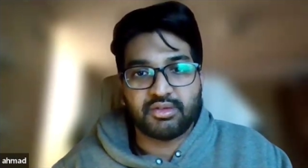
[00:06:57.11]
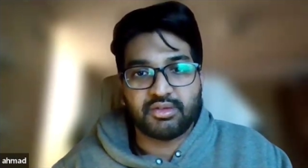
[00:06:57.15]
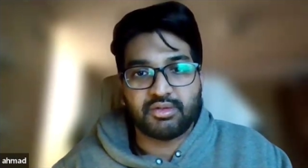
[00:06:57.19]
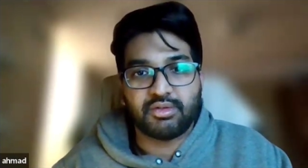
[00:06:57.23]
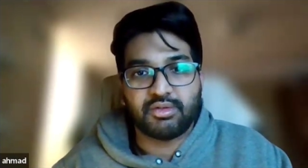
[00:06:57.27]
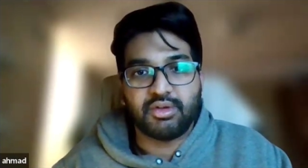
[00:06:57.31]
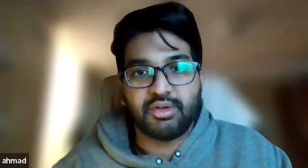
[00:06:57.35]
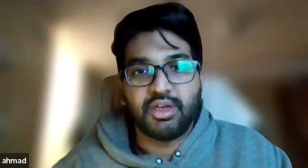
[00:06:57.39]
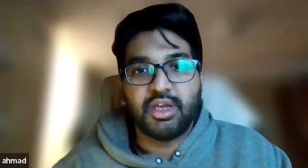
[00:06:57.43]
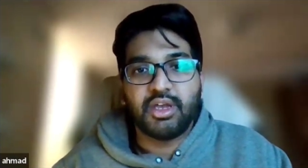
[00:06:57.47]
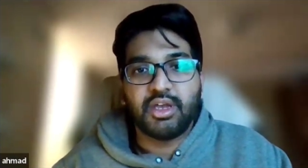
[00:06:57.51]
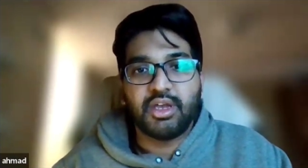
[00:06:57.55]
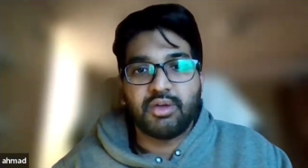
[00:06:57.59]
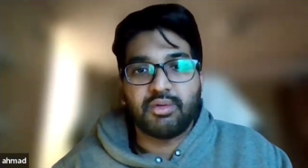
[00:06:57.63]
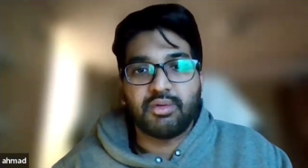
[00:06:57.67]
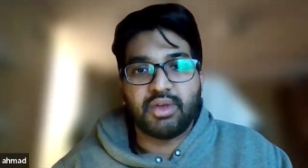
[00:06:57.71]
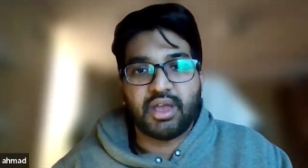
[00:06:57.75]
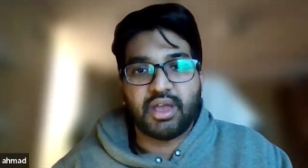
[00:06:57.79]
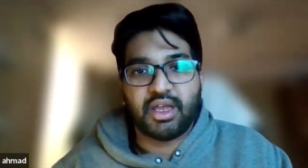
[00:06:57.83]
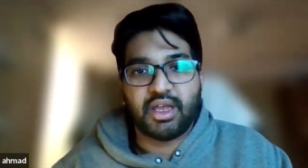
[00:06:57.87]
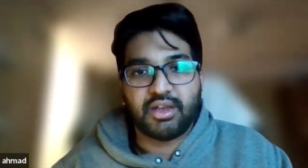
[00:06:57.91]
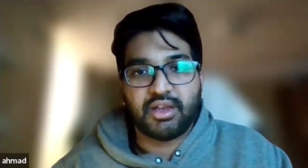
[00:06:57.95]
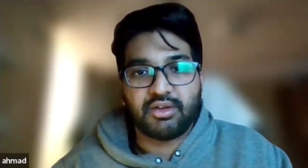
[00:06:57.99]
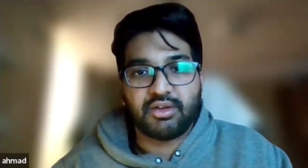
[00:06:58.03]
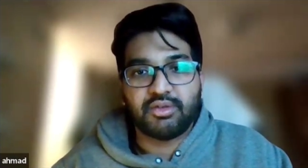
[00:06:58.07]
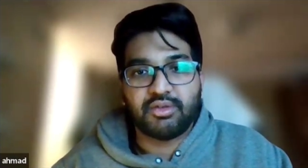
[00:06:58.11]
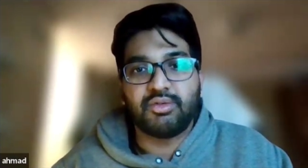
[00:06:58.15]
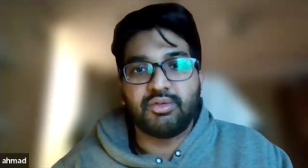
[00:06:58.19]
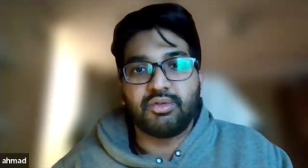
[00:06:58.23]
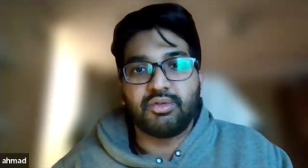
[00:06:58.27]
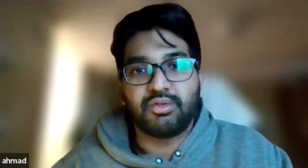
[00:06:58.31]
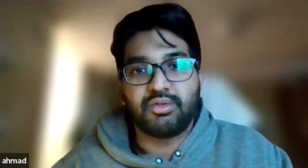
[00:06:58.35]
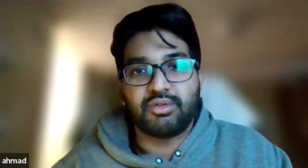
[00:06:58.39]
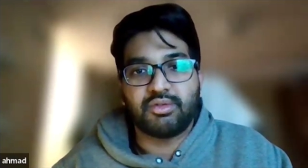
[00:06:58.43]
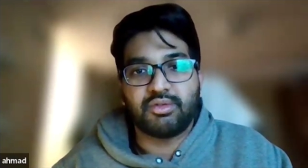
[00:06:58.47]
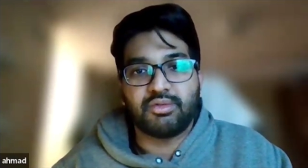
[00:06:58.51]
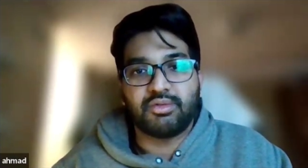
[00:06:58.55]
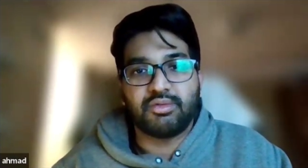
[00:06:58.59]
so we had to
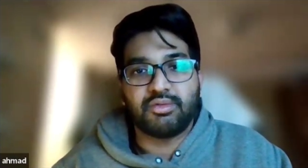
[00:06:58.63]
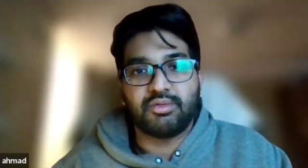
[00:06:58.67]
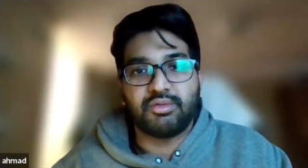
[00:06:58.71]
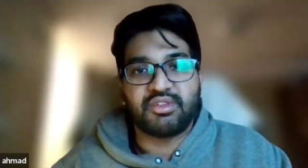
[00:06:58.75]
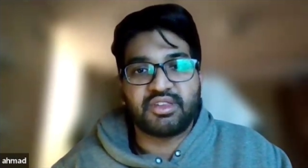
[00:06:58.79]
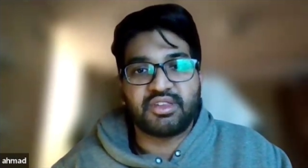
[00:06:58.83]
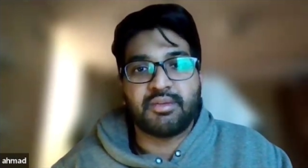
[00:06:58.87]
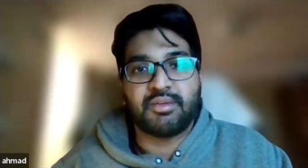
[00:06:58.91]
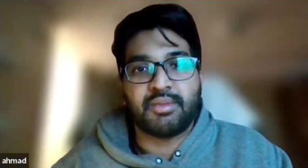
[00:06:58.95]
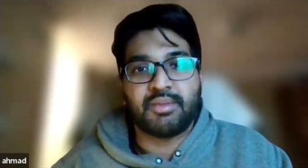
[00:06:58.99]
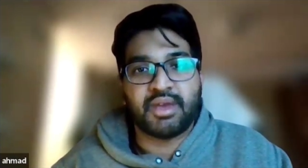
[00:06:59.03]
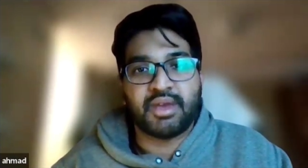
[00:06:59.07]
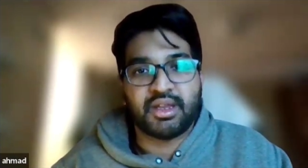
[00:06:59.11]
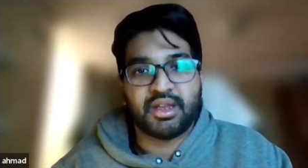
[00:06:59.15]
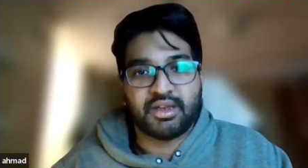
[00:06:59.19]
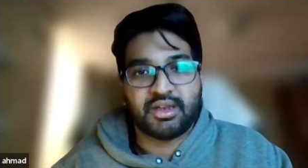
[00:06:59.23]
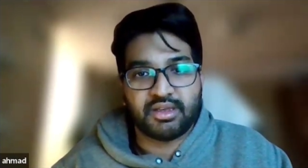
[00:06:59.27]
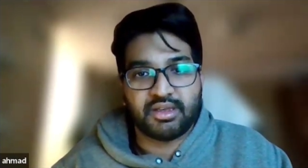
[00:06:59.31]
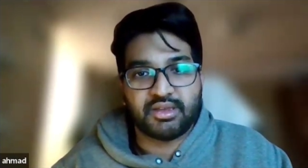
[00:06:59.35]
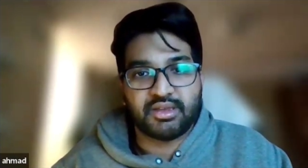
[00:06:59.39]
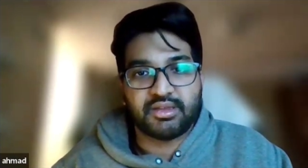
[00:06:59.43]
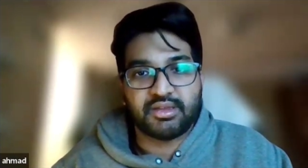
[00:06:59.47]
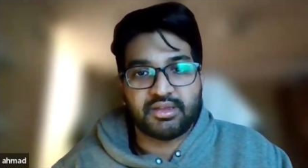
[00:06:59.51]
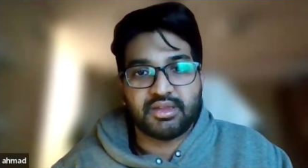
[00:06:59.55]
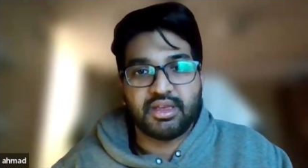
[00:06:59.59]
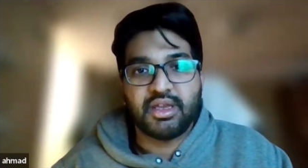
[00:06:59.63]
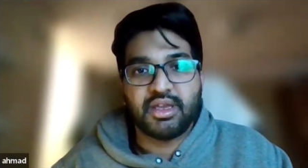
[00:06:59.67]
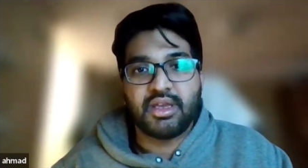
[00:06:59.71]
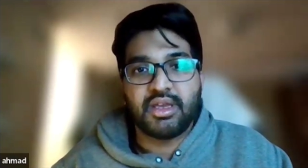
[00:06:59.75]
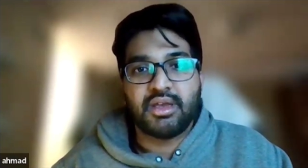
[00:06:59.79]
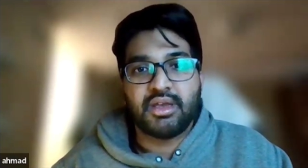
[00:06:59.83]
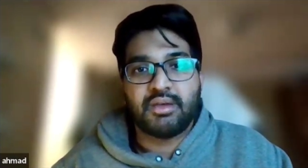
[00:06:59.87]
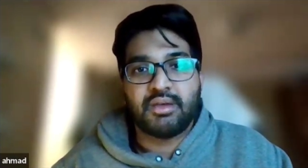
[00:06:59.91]
go through schematics.